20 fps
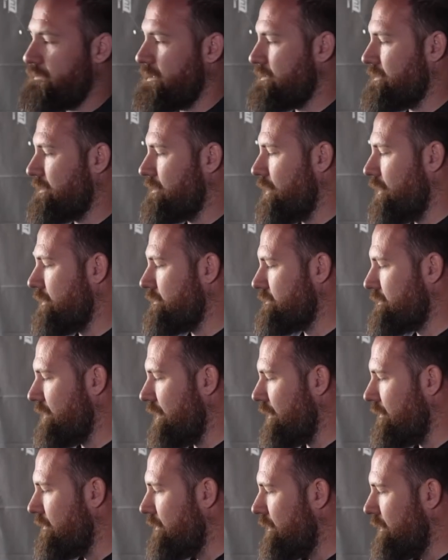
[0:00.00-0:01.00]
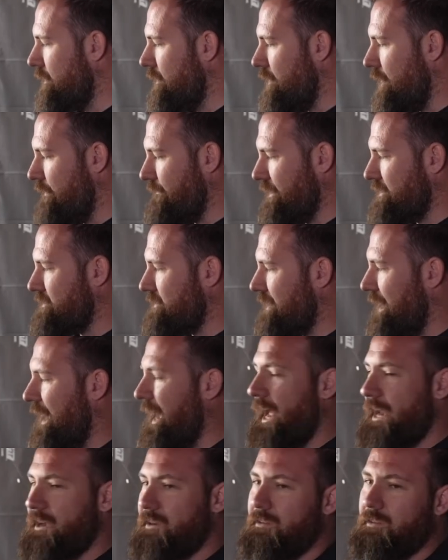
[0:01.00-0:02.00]
years ago. So I've actually
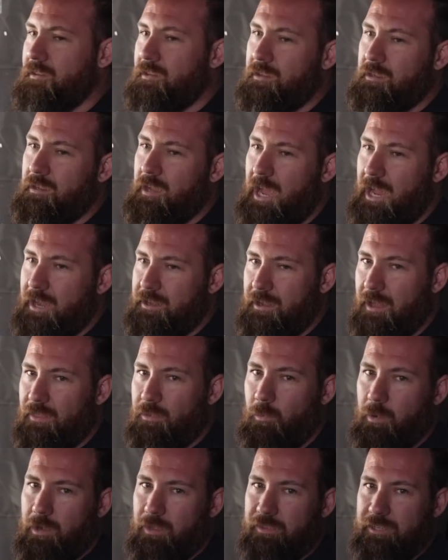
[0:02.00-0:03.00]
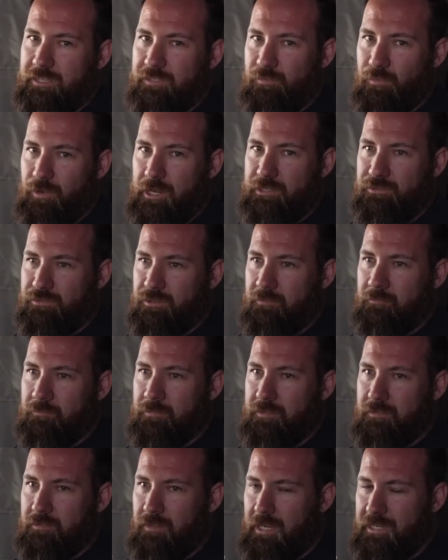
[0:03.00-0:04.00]
had another one of these
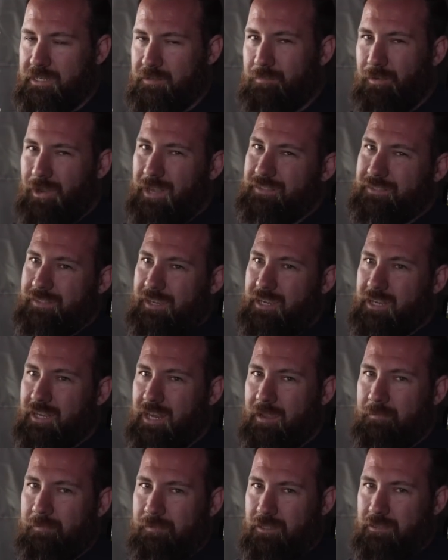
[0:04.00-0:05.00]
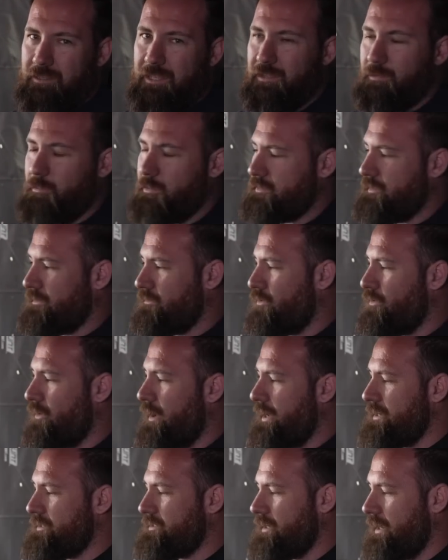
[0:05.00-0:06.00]
retrimmed. I did buy it secondhand, but the leather wasn't
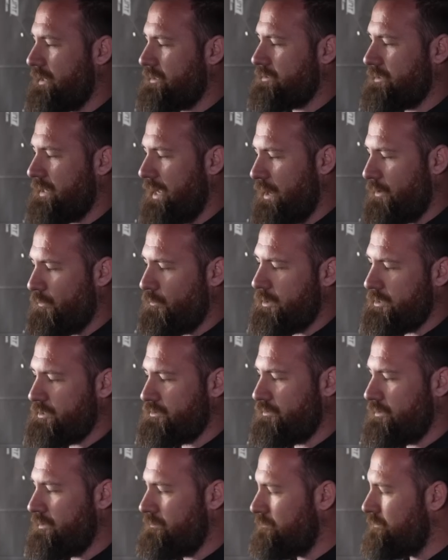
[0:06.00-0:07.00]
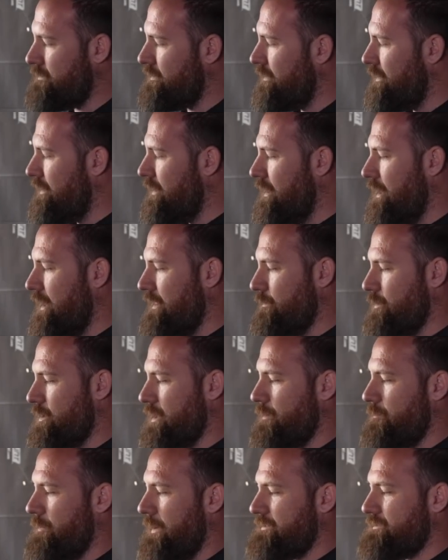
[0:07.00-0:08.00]
great. So I actually had it retrimmed. And then we're
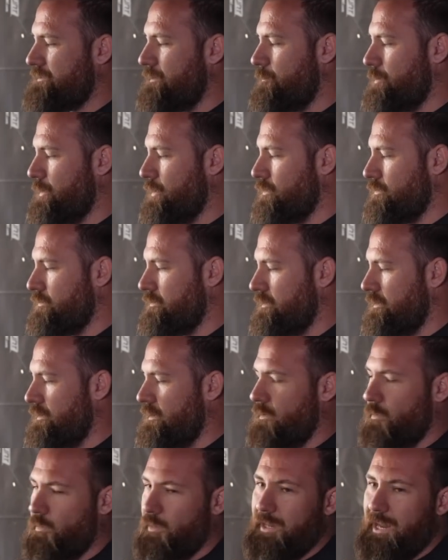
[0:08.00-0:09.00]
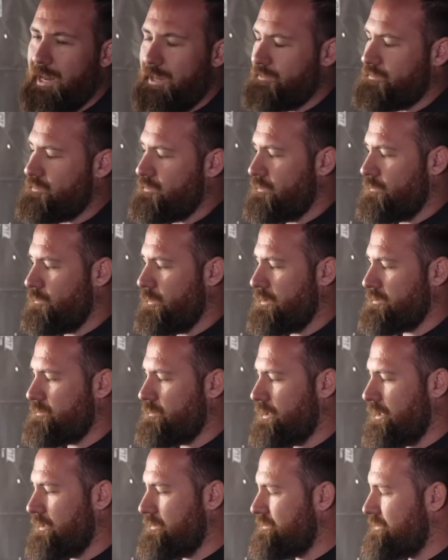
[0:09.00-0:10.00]
going to basically build 1 out of 2, whereas we're
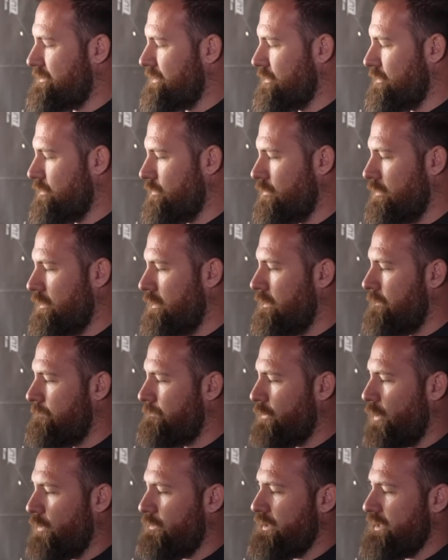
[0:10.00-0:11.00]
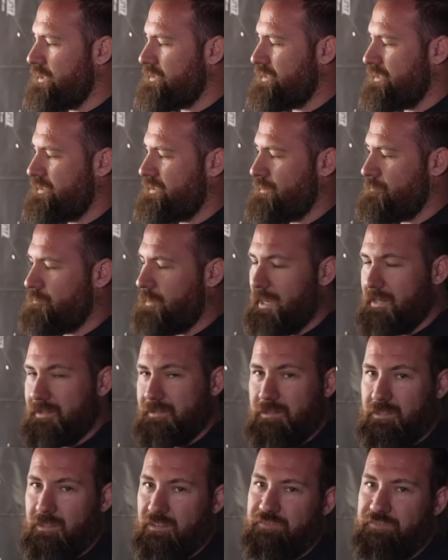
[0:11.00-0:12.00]
going to steal all the existing
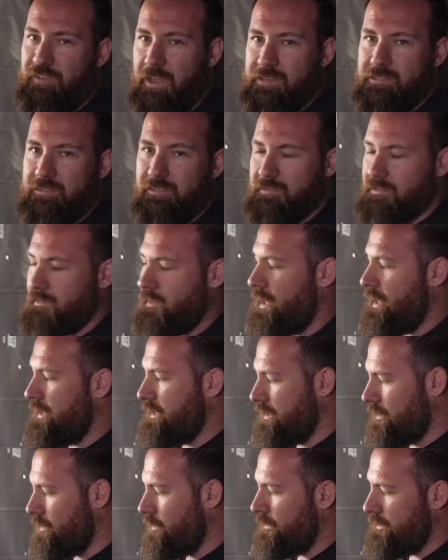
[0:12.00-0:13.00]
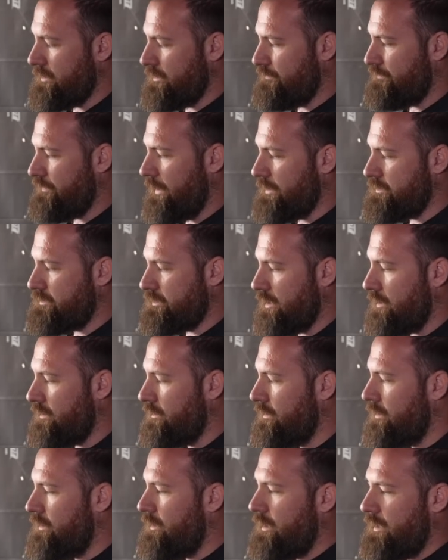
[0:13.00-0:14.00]
buttons on the fascia side, including the fascia, and
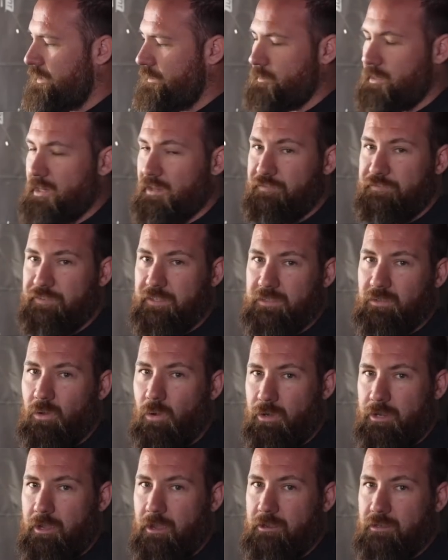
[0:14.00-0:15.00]
then we're going to fit the audio